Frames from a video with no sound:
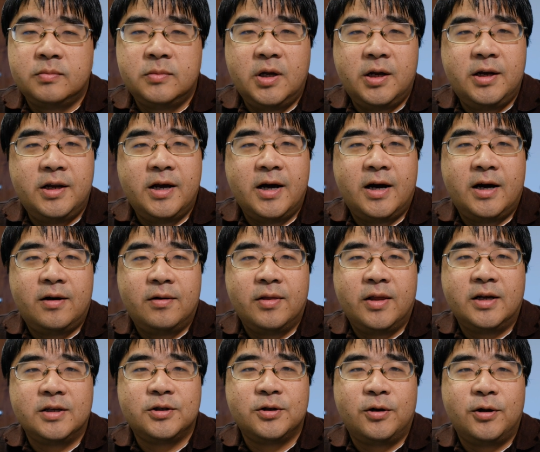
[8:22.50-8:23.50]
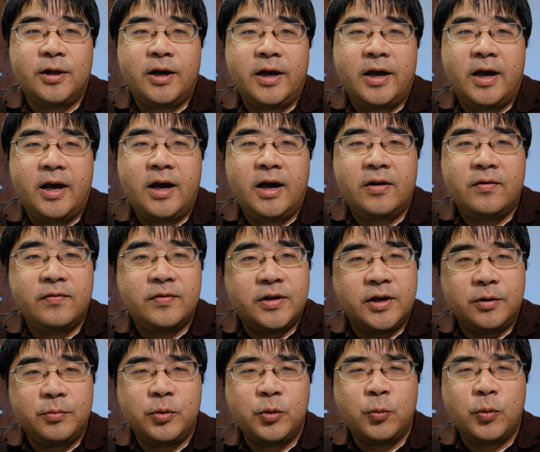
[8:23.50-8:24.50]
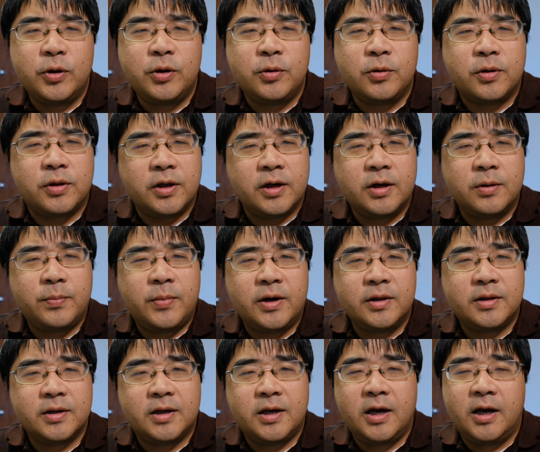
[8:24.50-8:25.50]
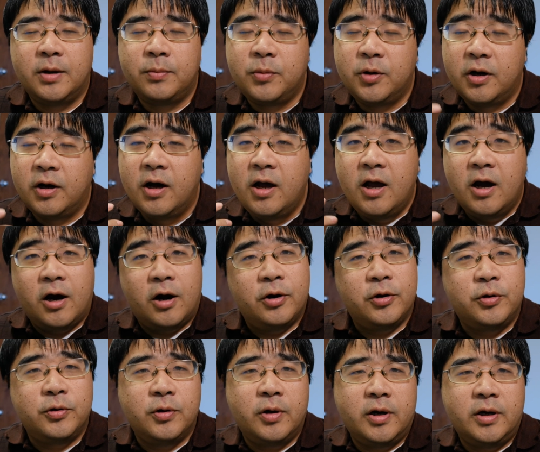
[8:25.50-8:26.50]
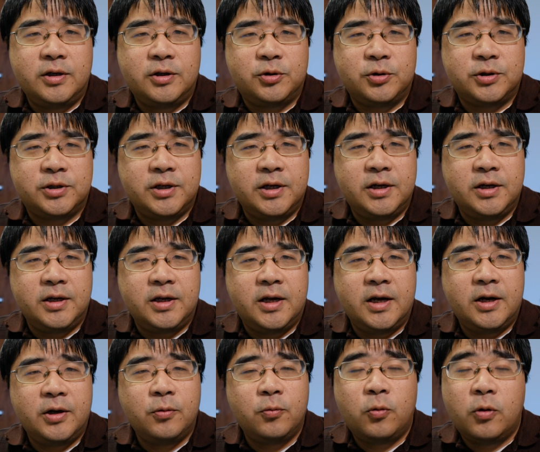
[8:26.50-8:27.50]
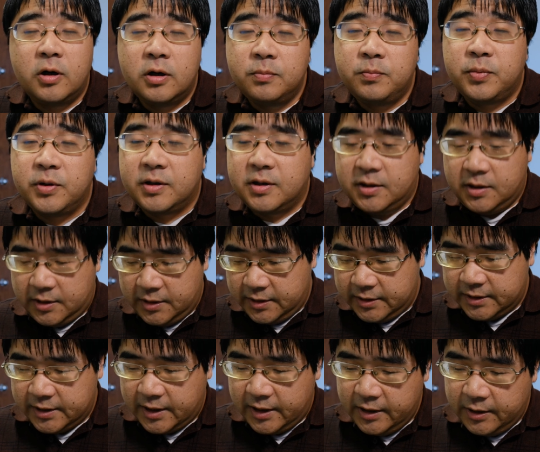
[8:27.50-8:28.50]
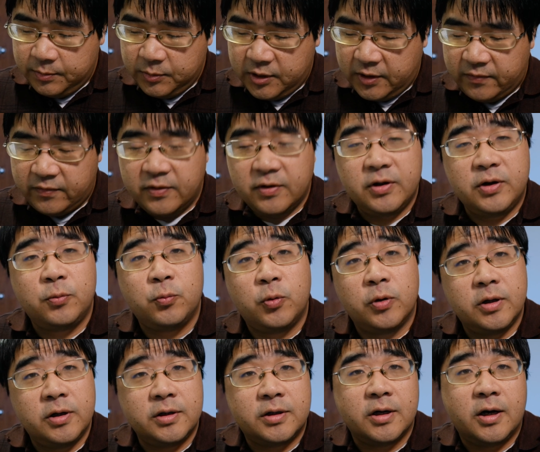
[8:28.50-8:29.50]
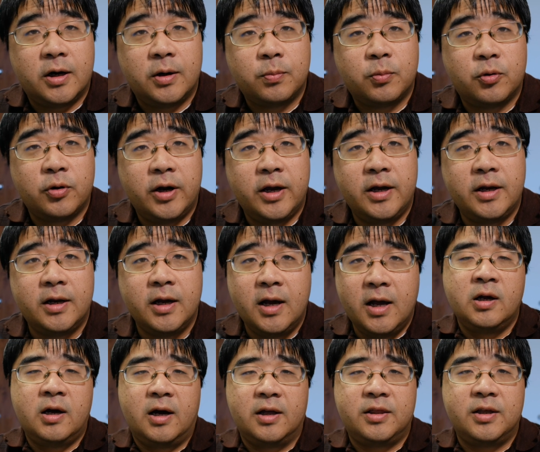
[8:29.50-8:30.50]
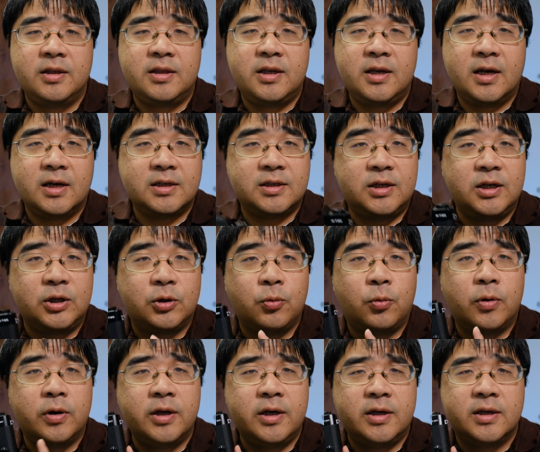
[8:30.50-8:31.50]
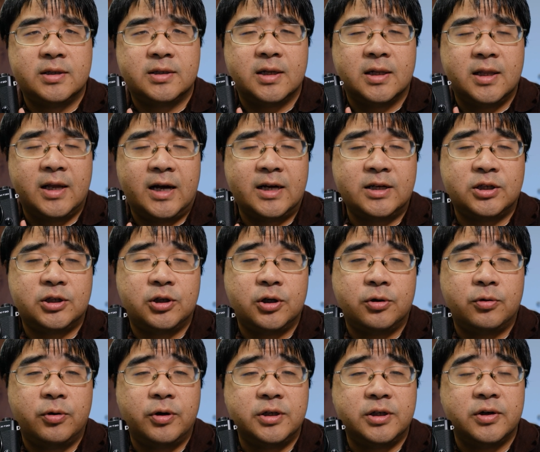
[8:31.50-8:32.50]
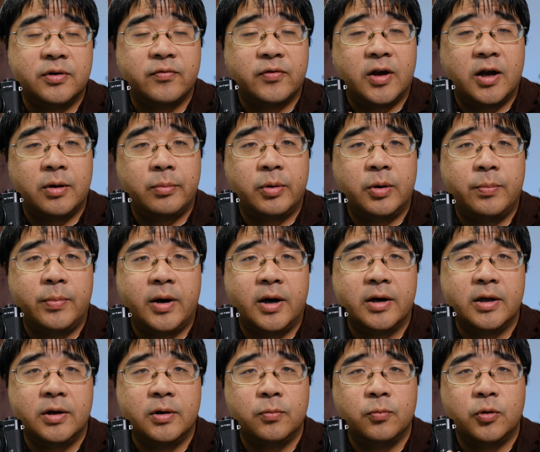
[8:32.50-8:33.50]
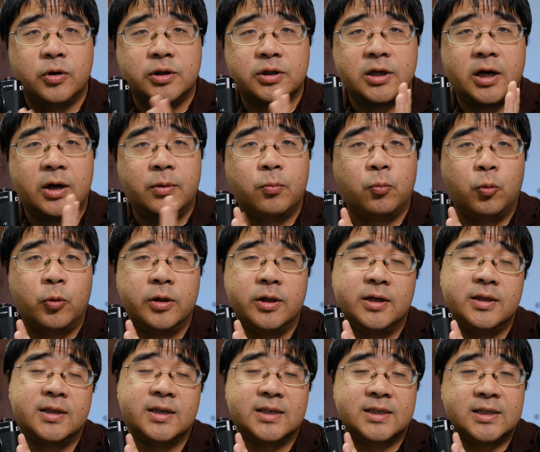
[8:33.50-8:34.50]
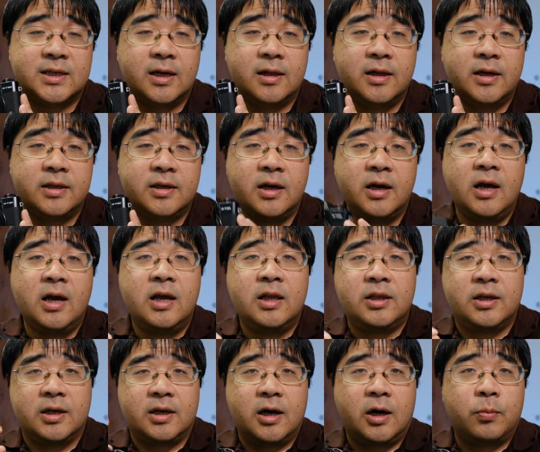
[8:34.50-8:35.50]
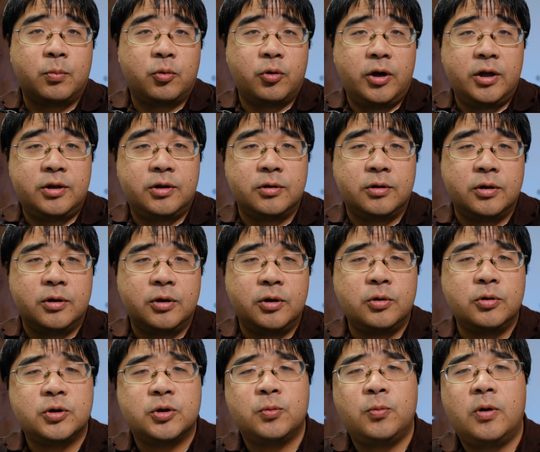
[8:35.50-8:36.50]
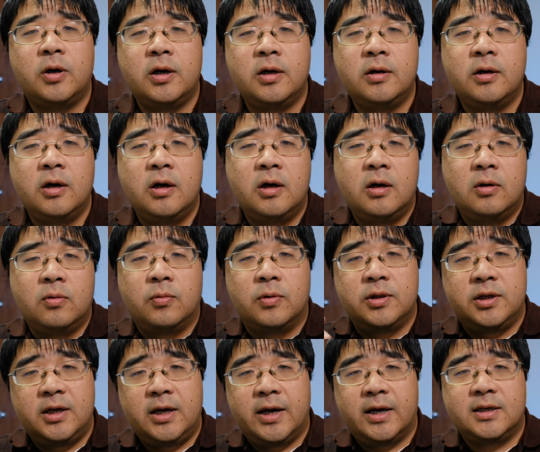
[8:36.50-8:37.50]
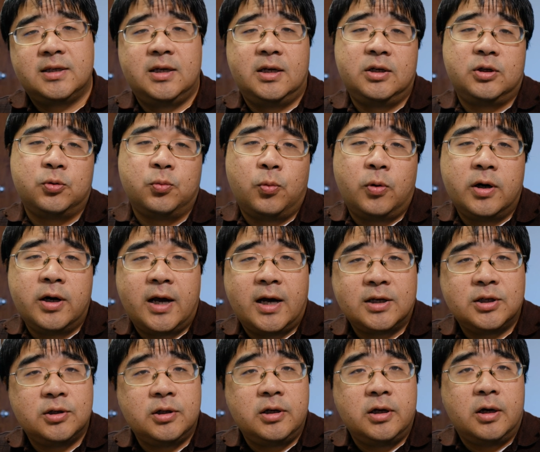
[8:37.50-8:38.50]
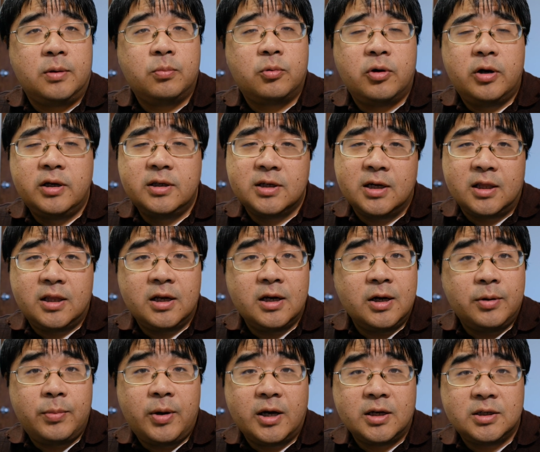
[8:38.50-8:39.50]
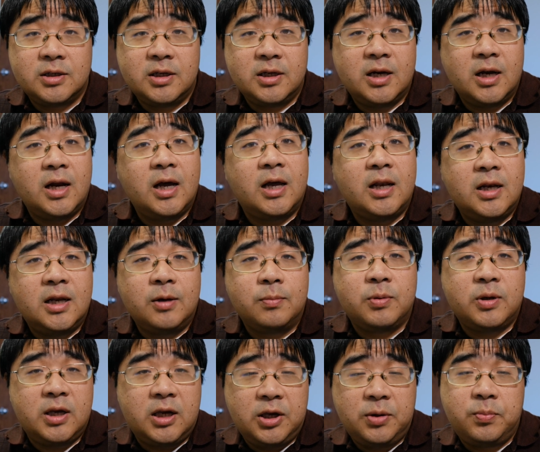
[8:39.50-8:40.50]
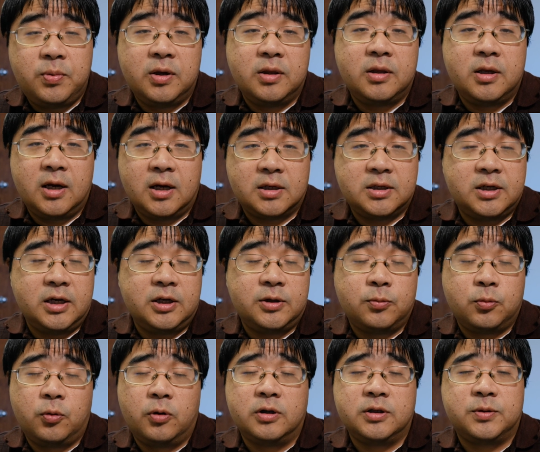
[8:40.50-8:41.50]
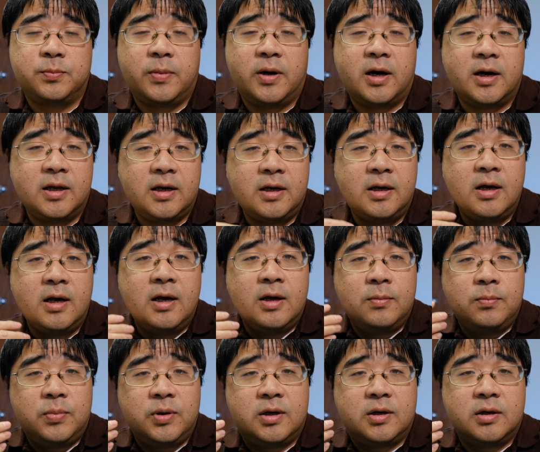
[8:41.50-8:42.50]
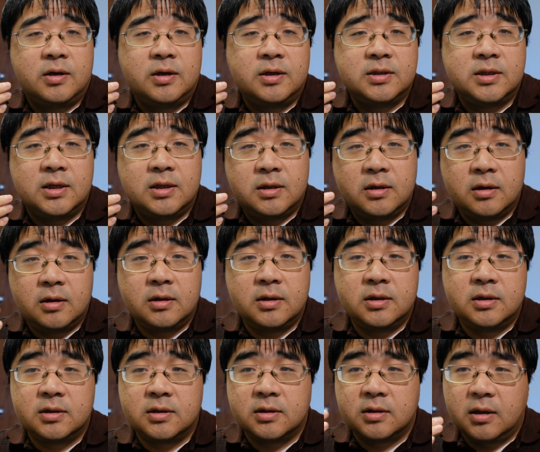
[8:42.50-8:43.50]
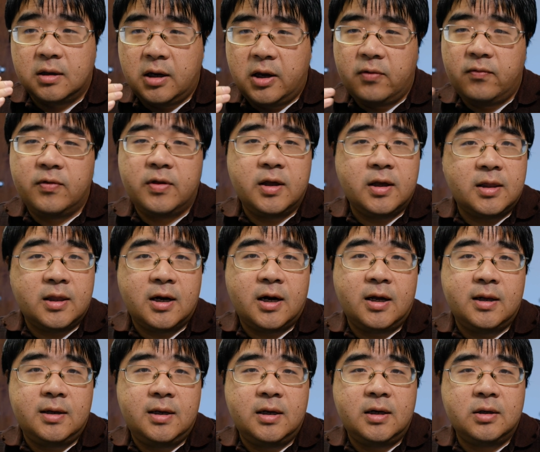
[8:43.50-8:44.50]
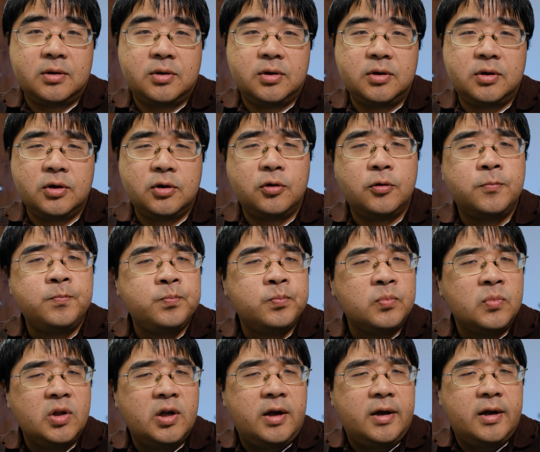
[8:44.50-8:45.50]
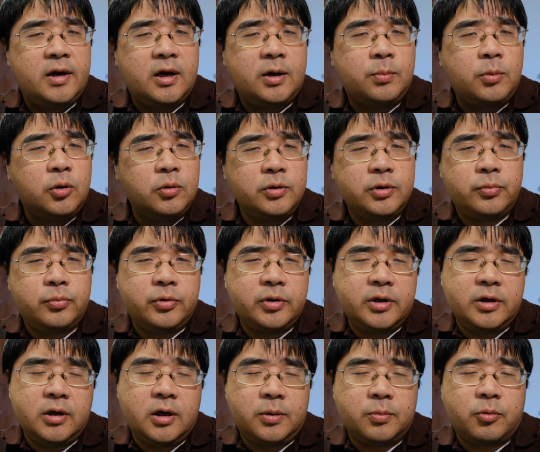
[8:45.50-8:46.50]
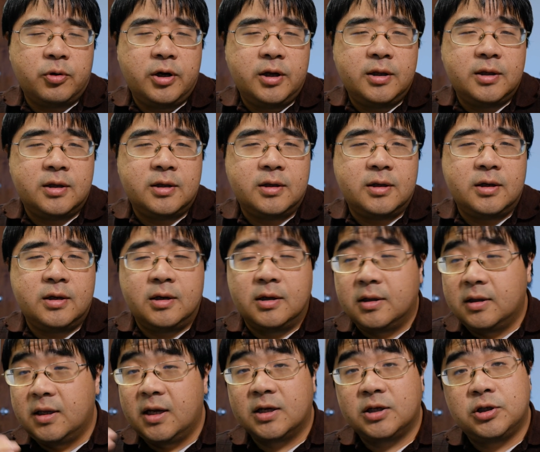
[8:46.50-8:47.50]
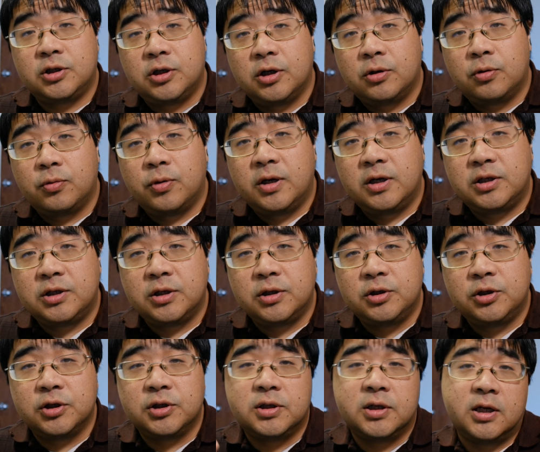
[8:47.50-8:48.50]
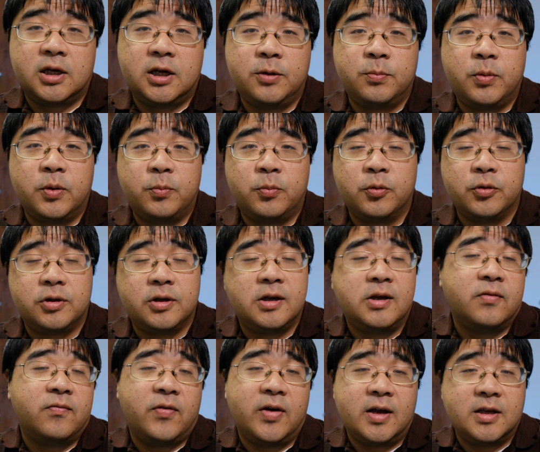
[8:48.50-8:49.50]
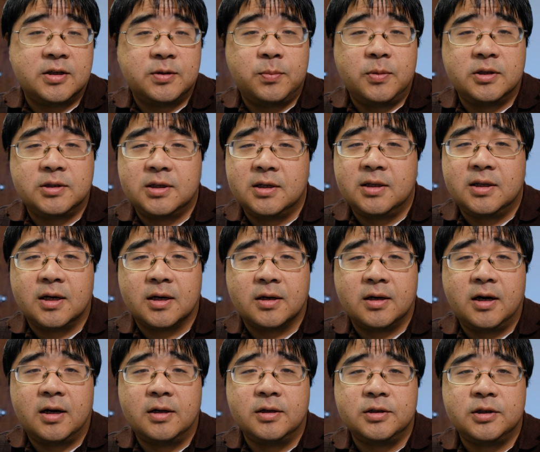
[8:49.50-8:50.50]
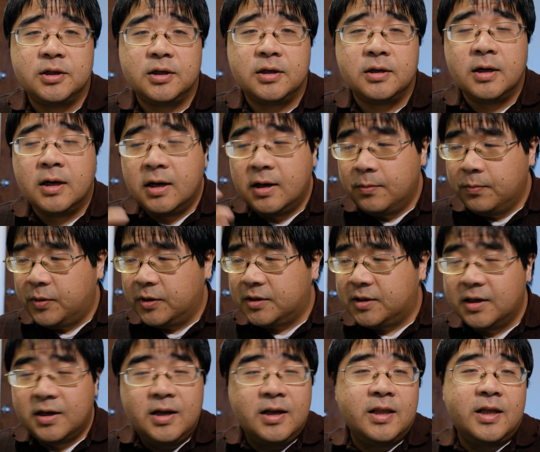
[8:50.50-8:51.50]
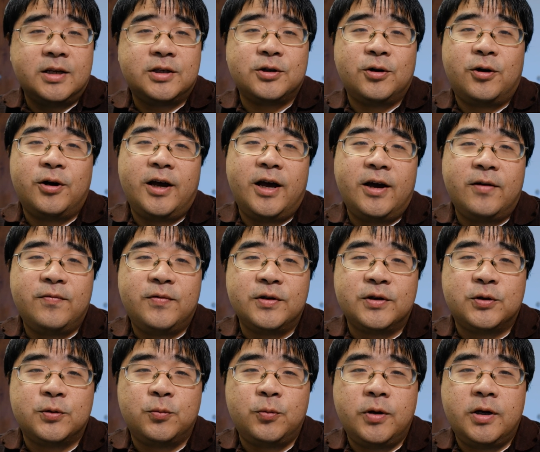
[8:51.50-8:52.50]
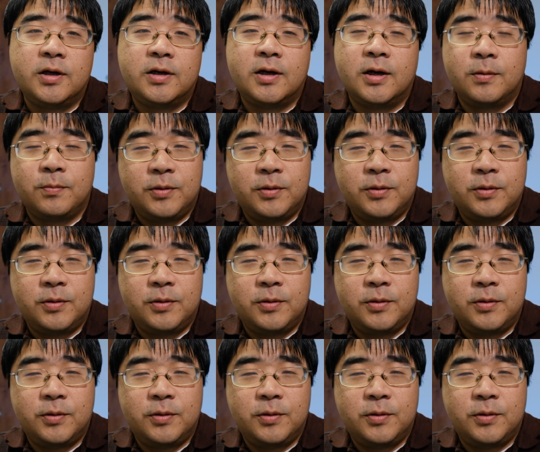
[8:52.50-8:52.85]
Anyhow, that's all I have. Tell me what you think about the camera. Are you interested in getting one? Because I am definitely willing to upgrade. I think the X-T20 is the last generation of camera body in which I'm willing to sell it to upgrade to the newest one. When the X-H1 actually upgrades, I think I'm actually going to end up keeping the X-H1's body because it does everything that I need it to do. And I'm only really upgrading to the next generation just to keep up with the advancements in technology. But that's all I have this week.